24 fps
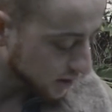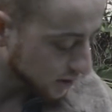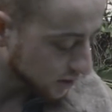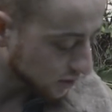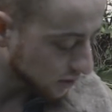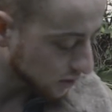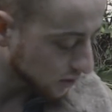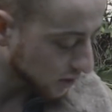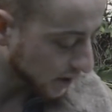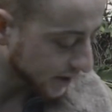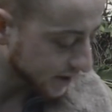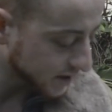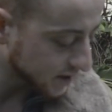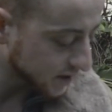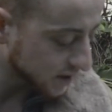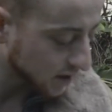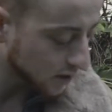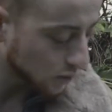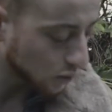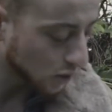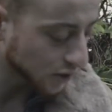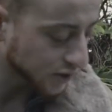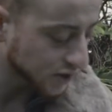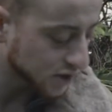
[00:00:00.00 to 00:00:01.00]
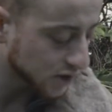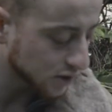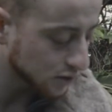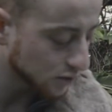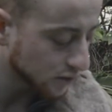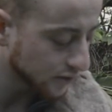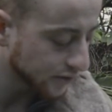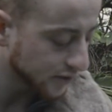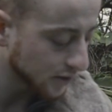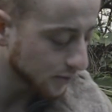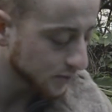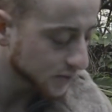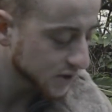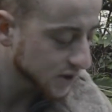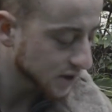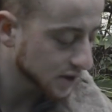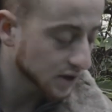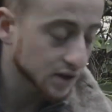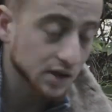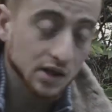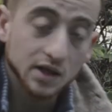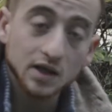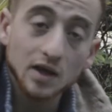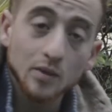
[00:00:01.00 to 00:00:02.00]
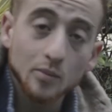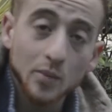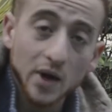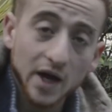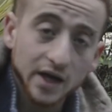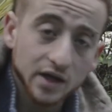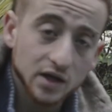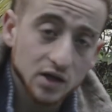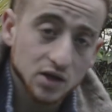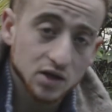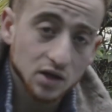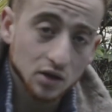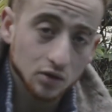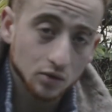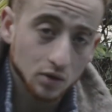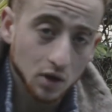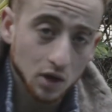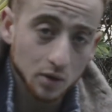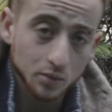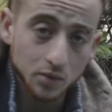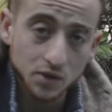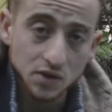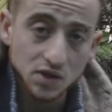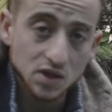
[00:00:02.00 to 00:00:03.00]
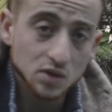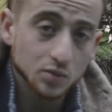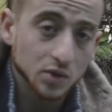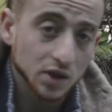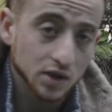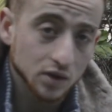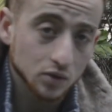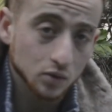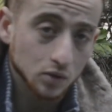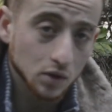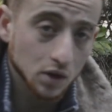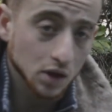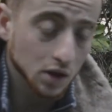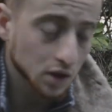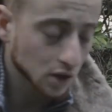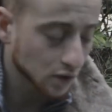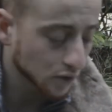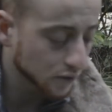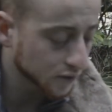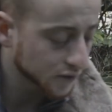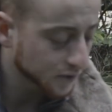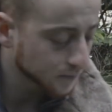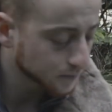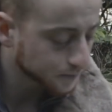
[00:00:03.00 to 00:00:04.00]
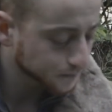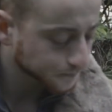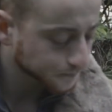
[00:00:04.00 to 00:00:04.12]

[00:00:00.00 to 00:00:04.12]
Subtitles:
you ideally want 2 of them so that they can back each other up and split the workload.